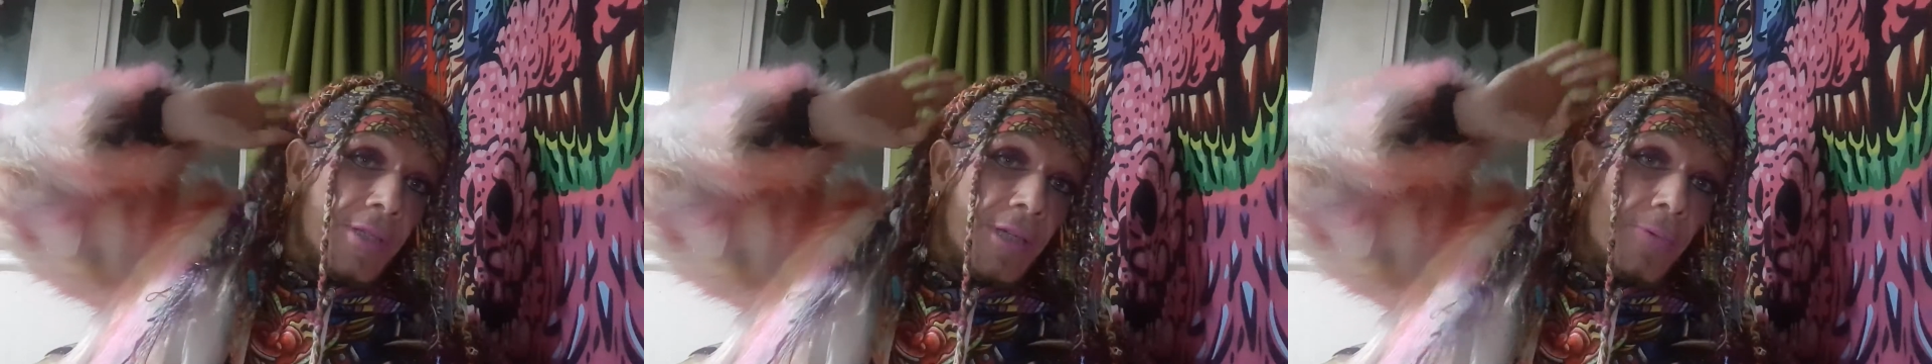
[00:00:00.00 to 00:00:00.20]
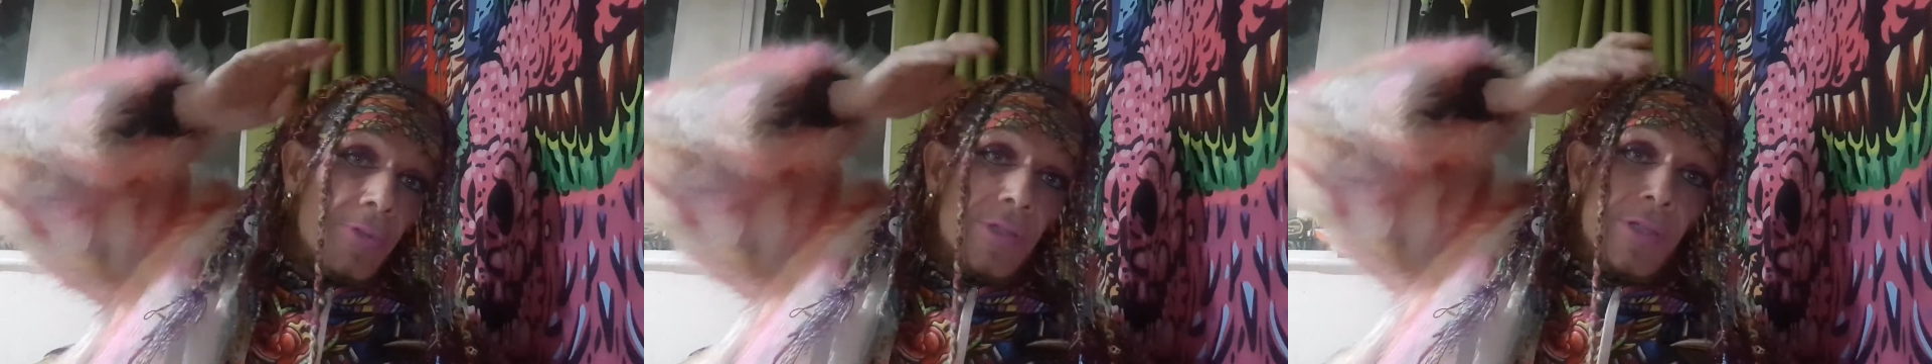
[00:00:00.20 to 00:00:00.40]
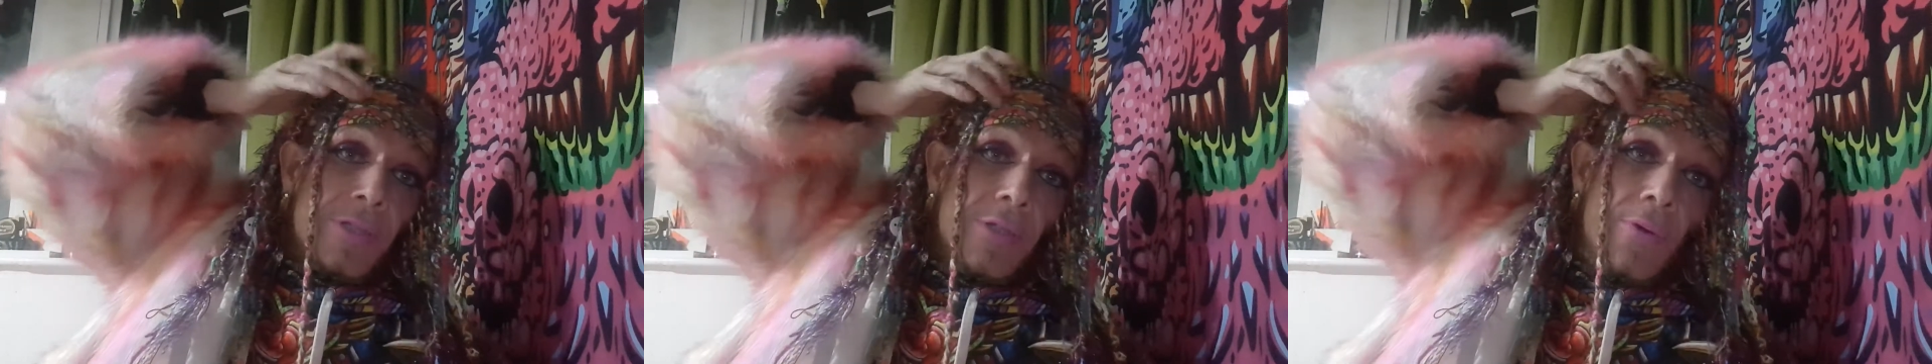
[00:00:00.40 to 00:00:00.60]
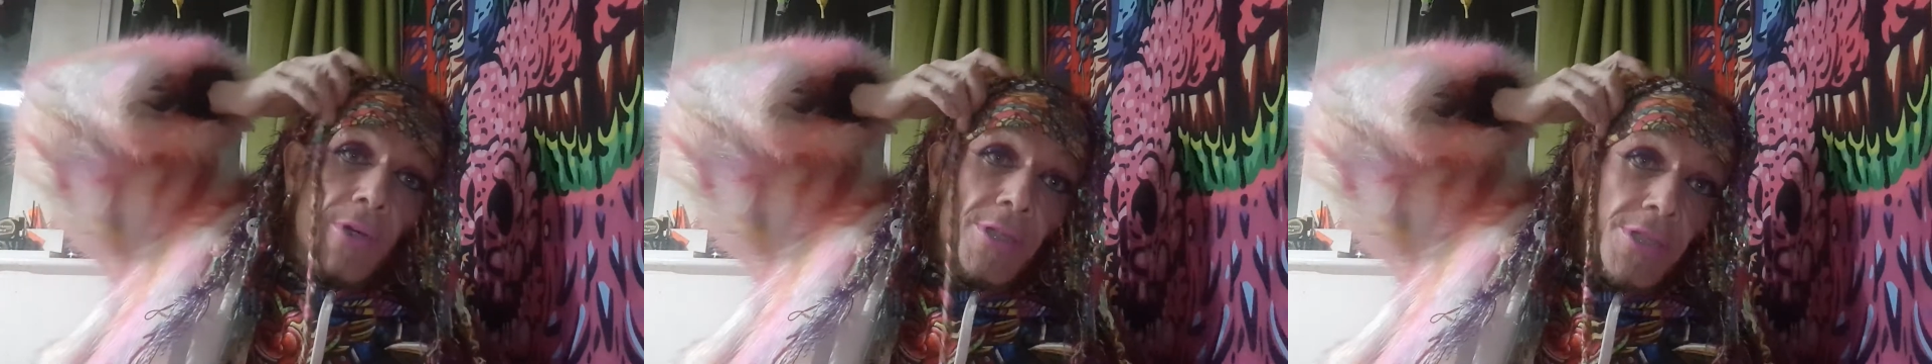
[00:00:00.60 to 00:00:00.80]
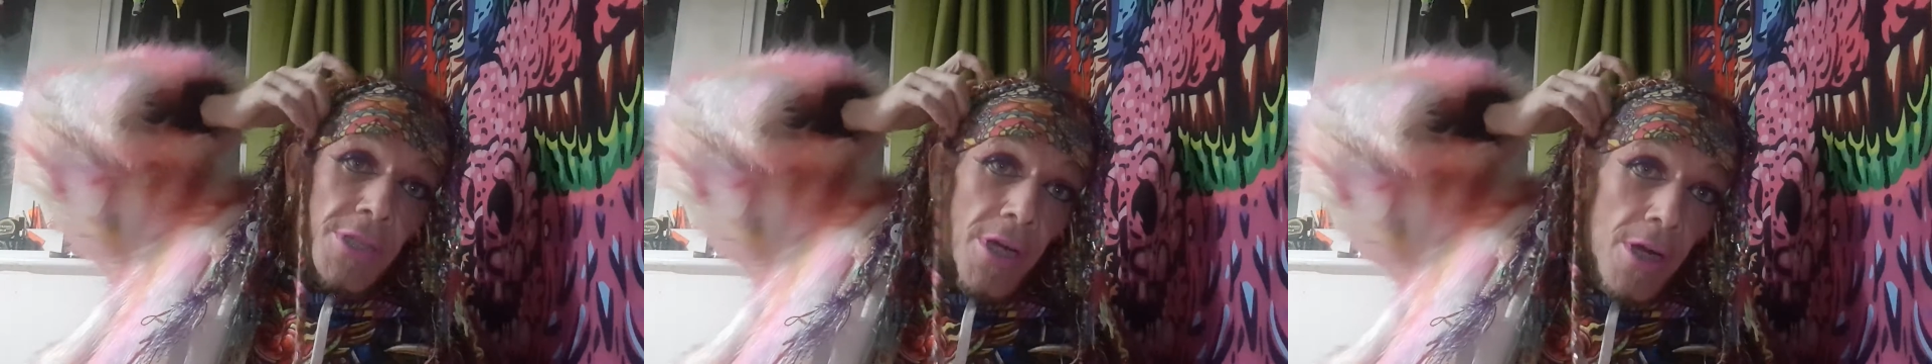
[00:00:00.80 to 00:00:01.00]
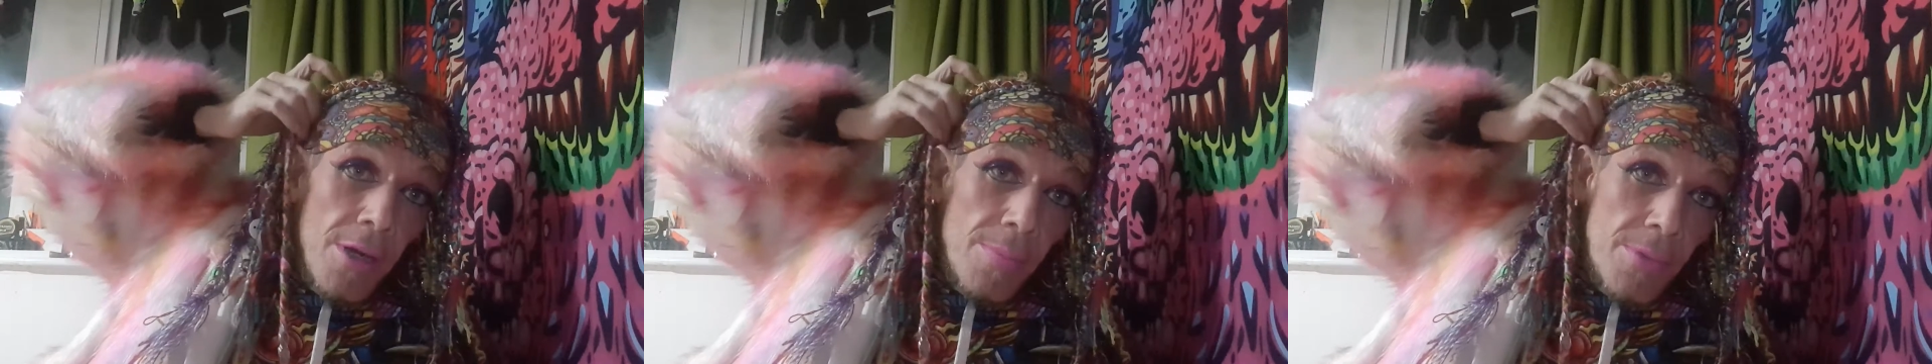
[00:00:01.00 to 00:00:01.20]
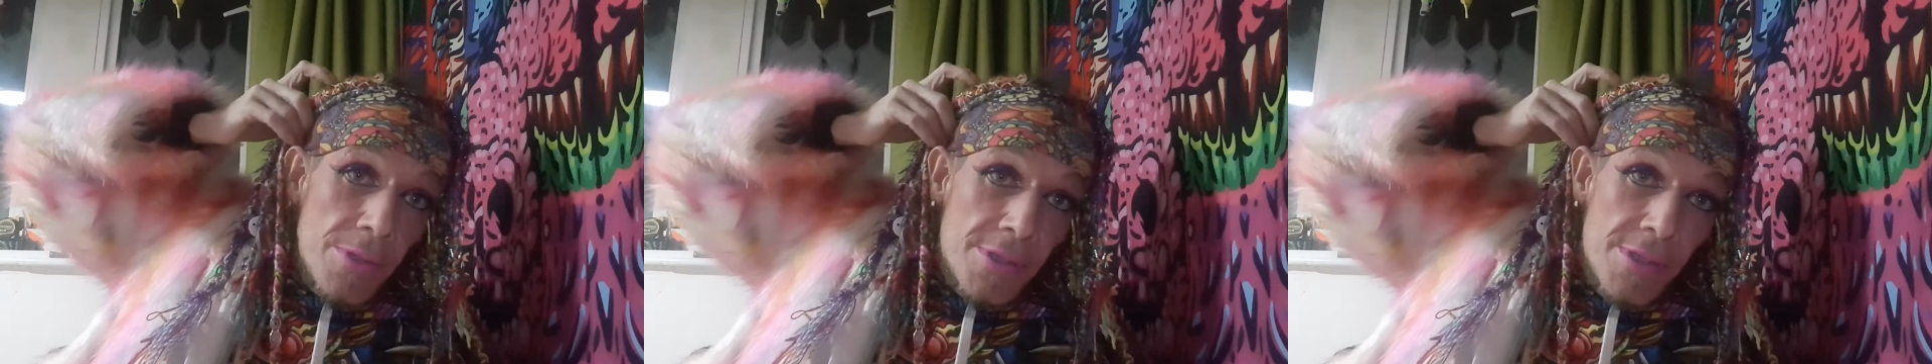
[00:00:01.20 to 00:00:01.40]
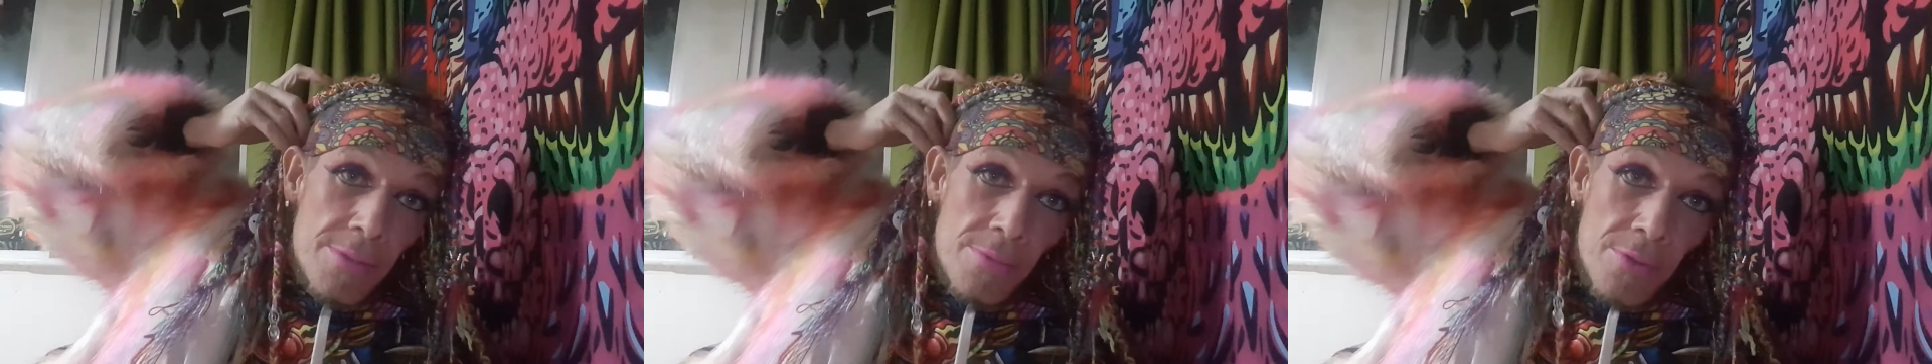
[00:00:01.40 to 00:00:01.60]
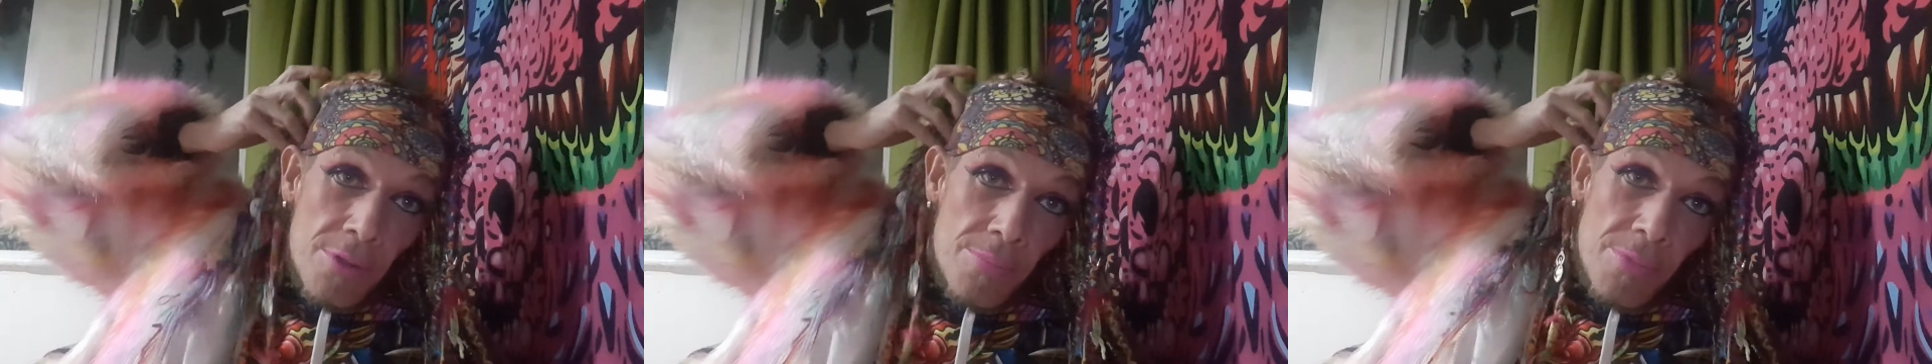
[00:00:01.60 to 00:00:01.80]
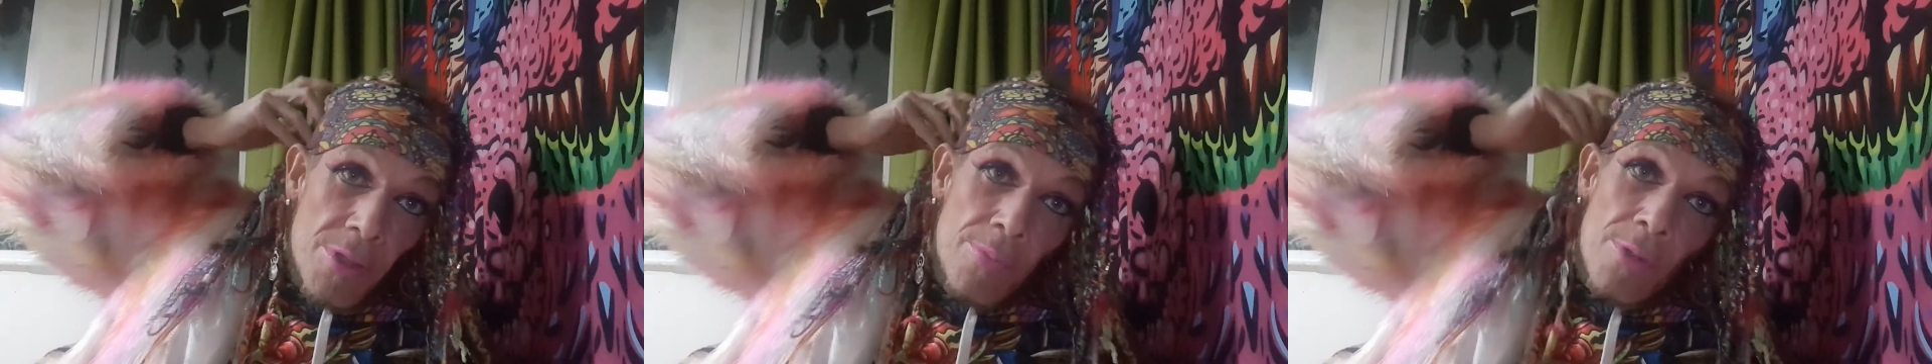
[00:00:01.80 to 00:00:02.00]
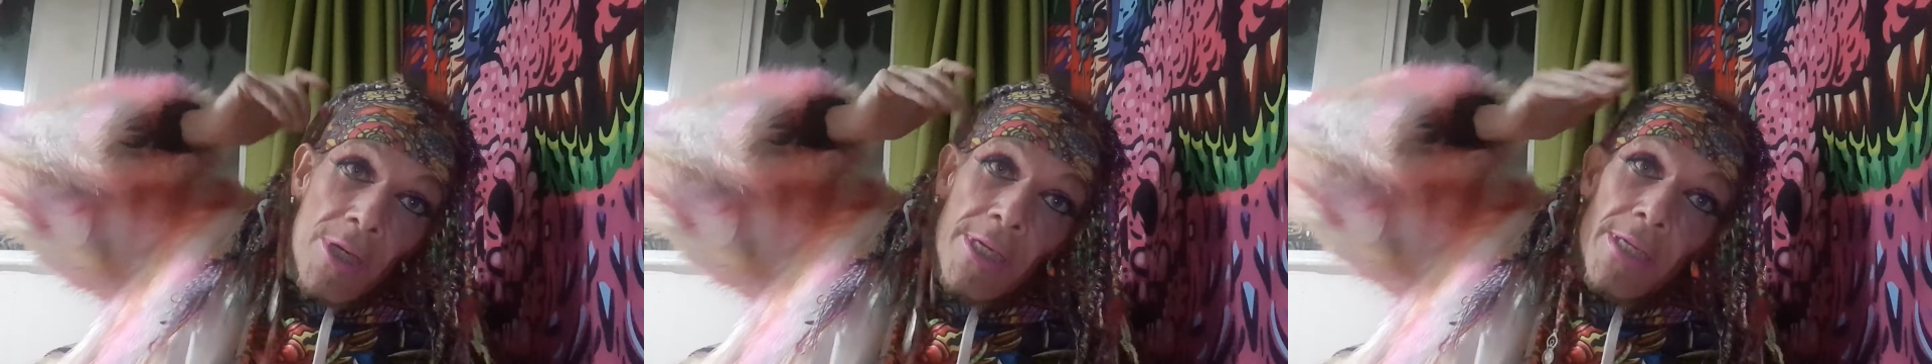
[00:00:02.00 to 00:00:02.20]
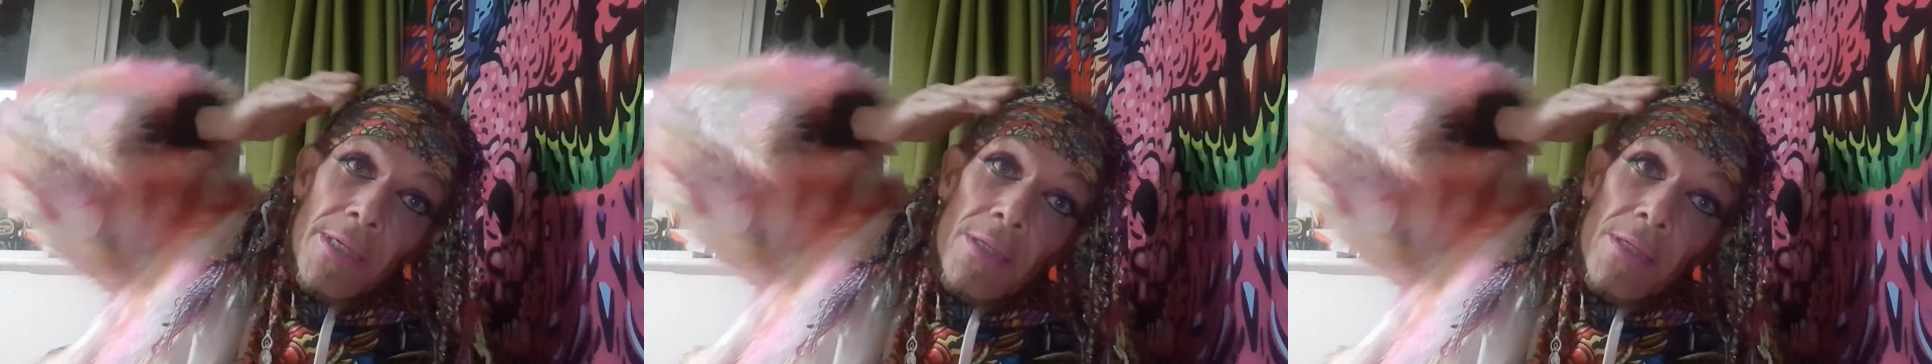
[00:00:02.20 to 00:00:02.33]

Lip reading: they were just quite sharp, and I did them quite minimally.